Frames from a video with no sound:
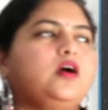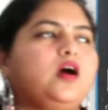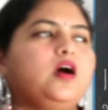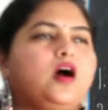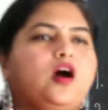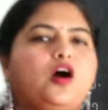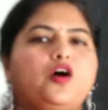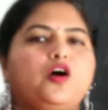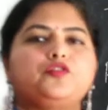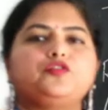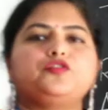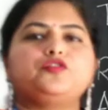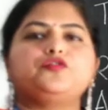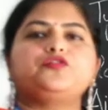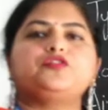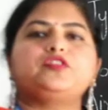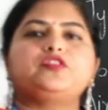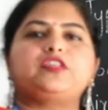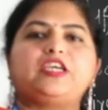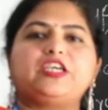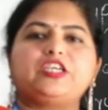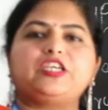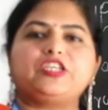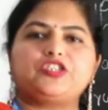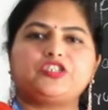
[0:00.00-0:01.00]
out of
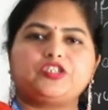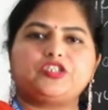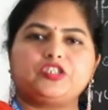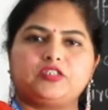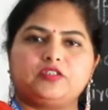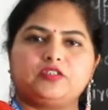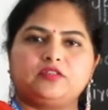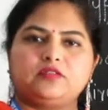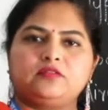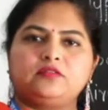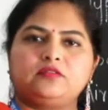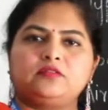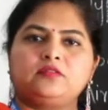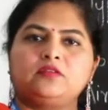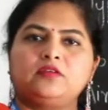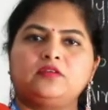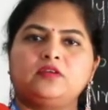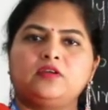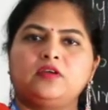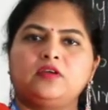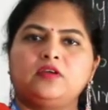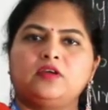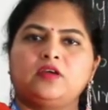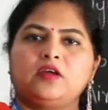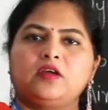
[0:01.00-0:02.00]
station,
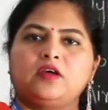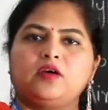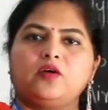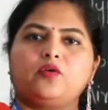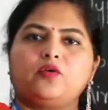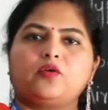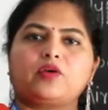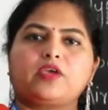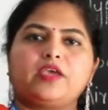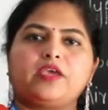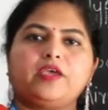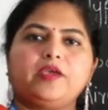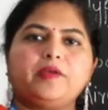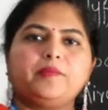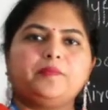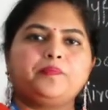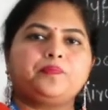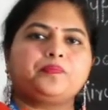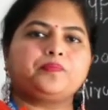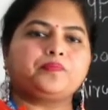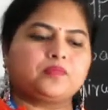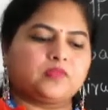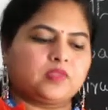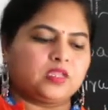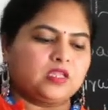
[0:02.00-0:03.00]
okay,
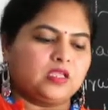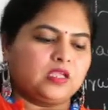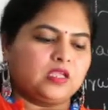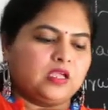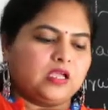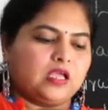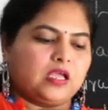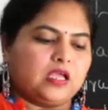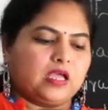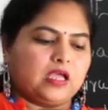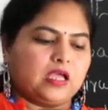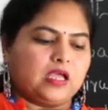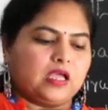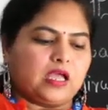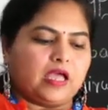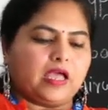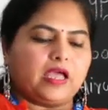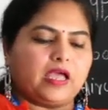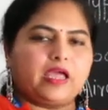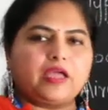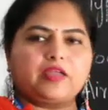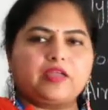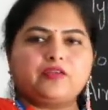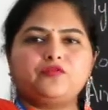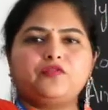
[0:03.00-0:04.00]

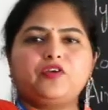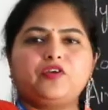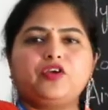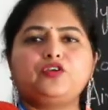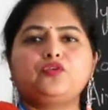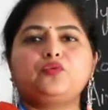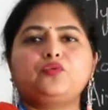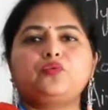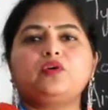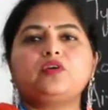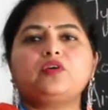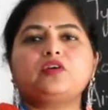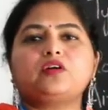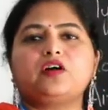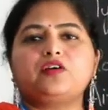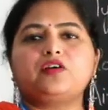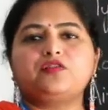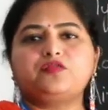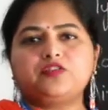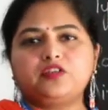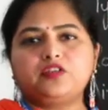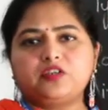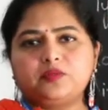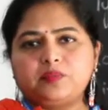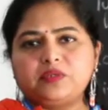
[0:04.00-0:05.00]
and where you want to
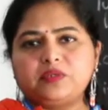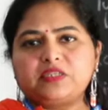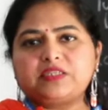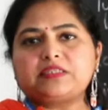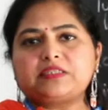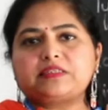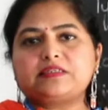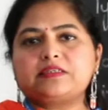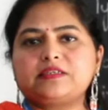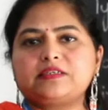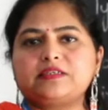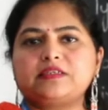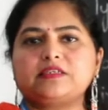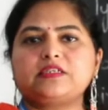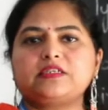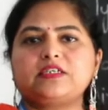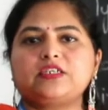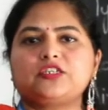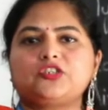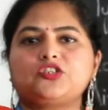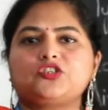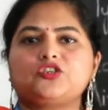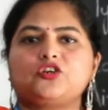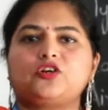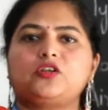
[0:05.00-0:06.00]
comfortably
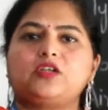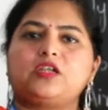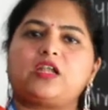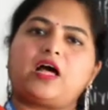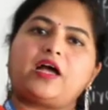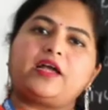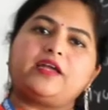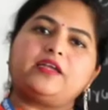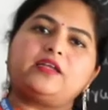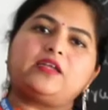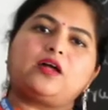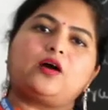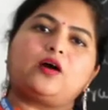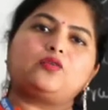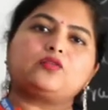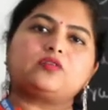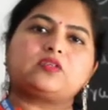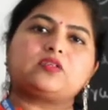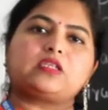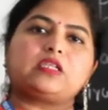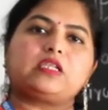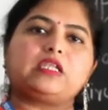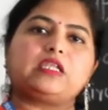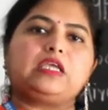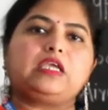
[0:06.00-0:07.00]
sit or lie down,
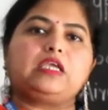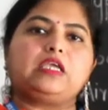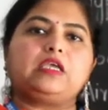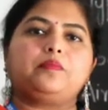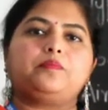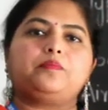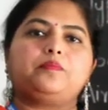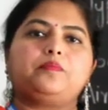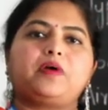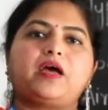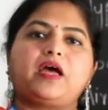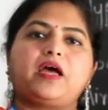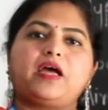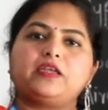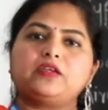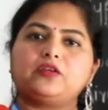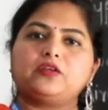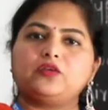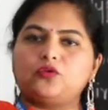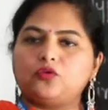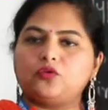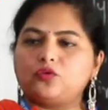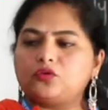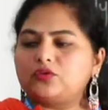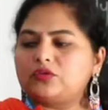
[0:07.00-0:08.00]
sleep
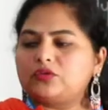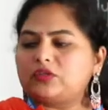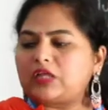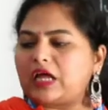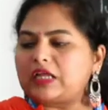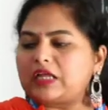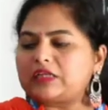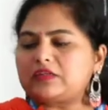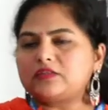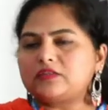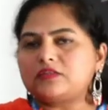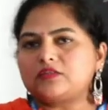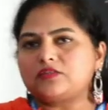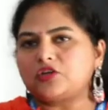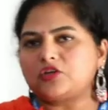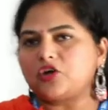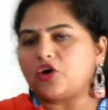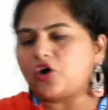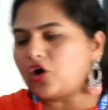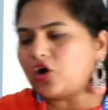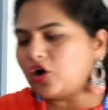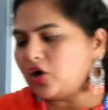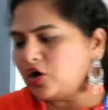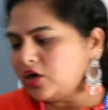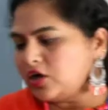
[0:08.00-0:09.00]
and go, that is
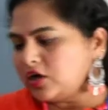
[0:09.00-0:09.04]
your